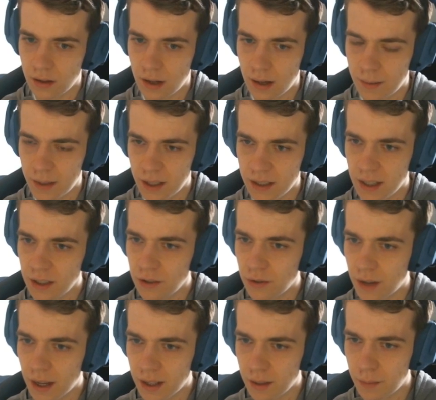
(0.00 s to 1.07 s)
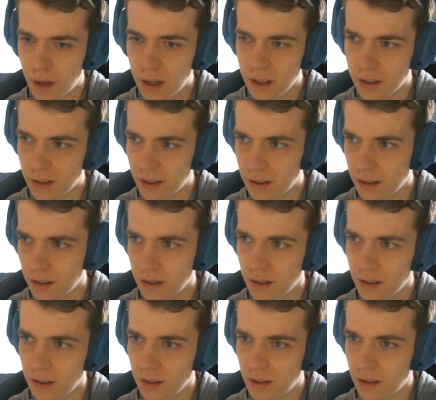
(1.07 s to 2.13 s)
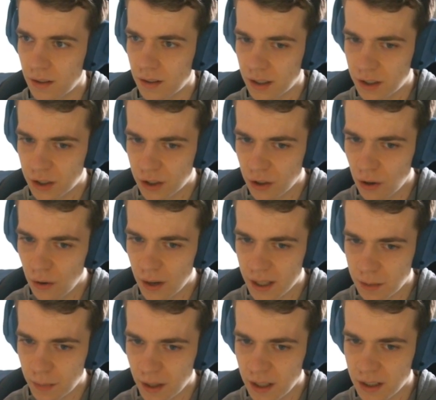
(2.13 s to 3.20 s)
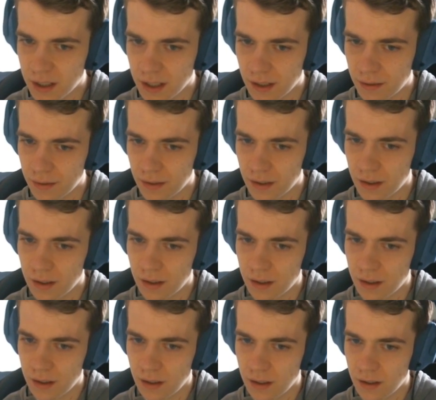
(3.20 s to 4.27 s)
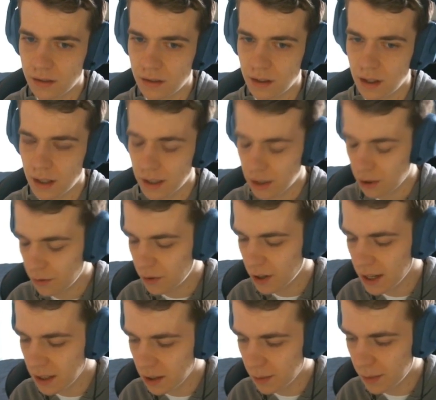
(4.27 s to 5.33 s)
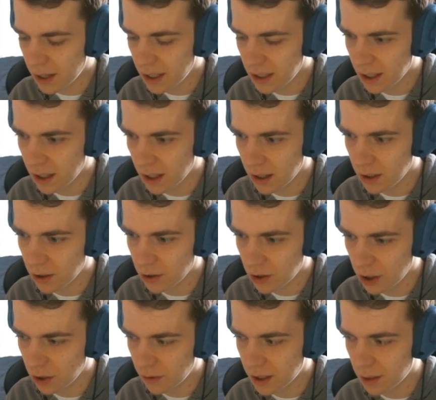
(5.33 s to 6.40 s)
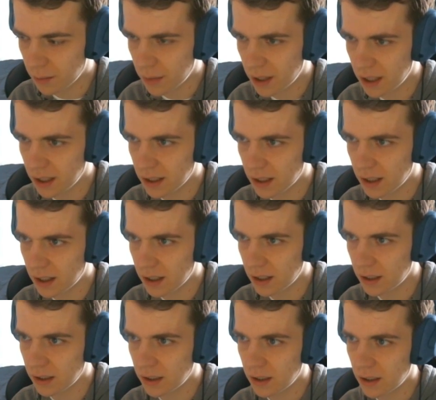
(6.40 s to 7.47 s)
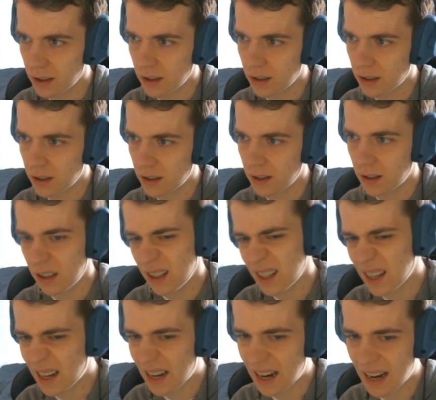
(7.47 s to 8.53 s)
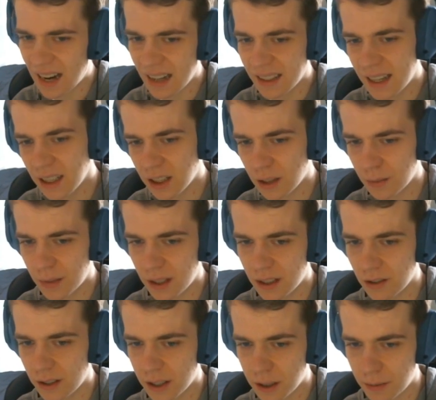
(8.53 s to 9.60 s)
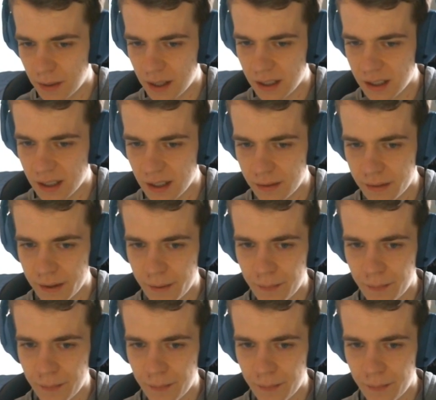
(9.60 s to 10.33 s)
I mean, then you get a minion. That's so expensive. So if you get the minion, you deal with the minion. It has to be too expensive.